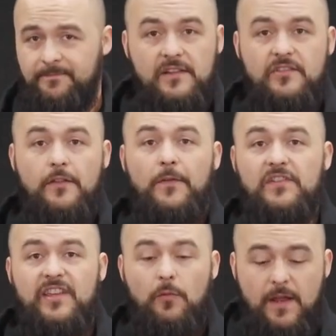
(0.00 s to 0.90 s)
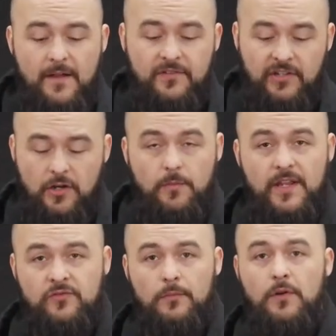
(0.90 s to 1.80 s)
So the first thing we have to do
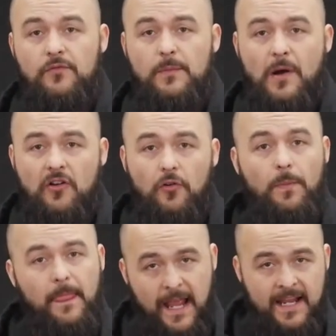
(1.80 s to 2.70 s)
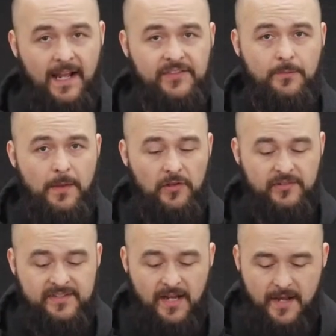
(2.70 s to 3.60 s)
is remove the buckle and cut the belt
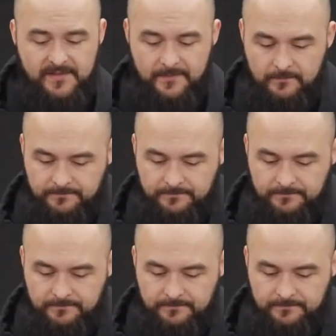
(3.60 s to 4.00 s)
to size.